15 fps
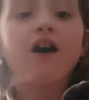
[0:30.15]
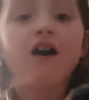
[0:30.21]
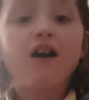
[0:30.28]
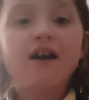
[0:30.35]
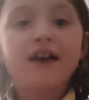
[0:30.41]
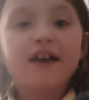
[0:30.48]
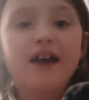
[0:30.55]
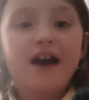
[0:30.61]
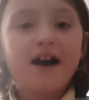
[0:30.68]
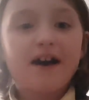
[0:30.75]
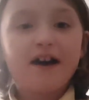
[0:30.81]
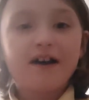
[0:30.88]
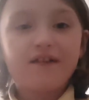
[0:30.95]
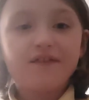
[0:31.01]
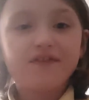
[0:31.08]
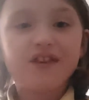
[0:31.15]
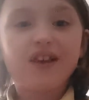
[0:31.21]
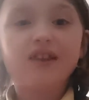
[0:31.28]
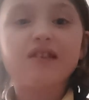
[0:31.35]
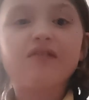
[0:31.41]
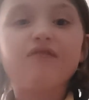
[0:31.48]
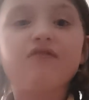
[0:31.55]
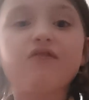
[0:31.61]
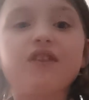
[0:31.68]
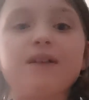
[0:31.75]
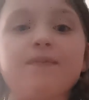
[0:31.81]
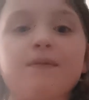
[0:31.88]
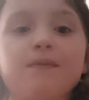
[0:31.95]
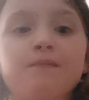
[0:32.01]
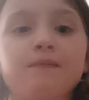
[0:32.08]
I have this
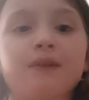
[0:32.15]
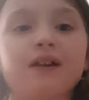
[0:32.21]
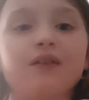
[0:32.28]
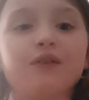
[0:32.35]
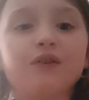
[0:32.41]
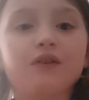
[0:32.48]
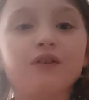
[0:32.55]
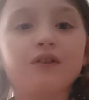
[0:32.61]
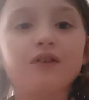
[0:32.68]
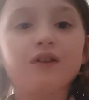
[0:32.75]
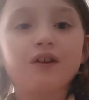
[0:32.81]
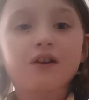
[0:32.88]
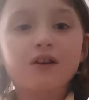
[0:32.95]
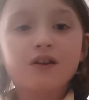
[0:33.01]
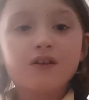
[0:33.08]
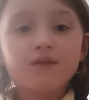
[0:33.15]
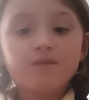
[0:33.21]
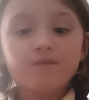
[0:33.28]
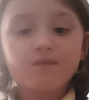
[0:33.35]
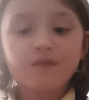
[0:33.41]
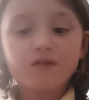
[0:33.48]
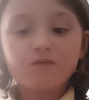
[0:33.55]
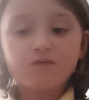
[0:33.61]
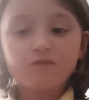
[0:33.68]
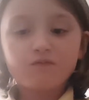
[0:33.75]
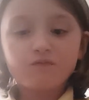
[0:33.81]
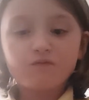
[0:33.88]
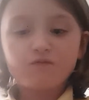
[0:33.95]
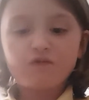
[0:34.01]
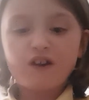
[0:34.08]
flippin' Milo,
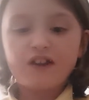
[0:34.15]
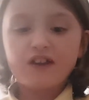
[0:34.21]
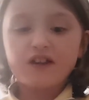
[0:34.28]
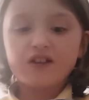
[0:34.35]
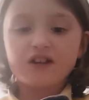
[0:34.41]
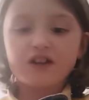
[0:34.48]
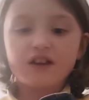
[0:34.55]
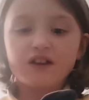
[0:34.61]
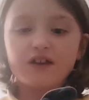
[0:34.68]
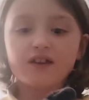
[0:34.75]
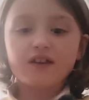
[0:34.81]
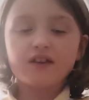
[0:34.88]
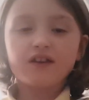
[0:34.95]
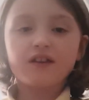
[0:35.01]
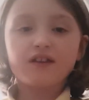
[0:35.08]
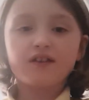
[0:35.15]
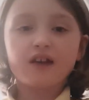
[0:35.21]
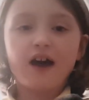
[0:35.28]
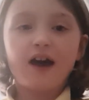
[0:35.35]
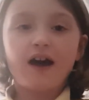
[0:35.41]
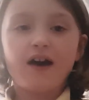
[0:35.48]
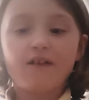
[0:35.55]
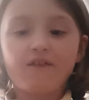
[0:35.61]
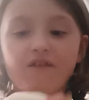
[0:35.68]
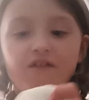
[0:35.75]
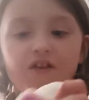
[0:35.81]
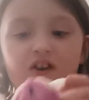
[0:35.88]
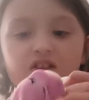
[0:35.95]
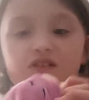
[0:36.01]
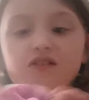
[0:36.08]
which is at
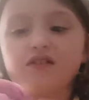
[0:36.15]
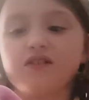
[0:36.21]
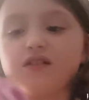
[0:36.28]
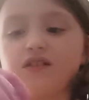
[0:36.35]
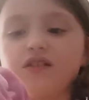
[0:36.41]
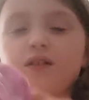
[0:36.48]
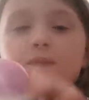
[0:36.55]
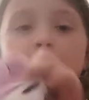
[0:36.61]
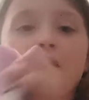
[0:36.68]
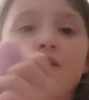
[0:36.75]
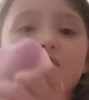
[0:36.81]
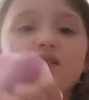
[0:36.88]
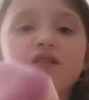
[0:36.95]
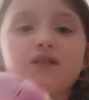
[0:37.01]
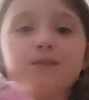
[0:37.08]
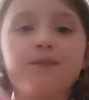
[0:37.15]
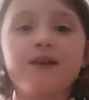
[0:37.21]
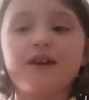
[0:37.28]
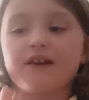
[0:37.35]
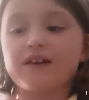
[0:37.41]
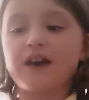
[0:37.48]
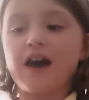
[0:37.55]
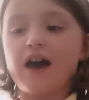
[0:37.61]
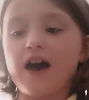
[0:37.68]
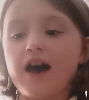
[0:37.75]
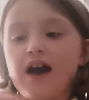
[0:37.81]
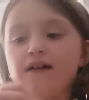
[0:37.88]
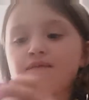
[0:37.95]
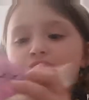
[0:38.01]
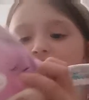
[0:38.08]
first supposed to be a cat.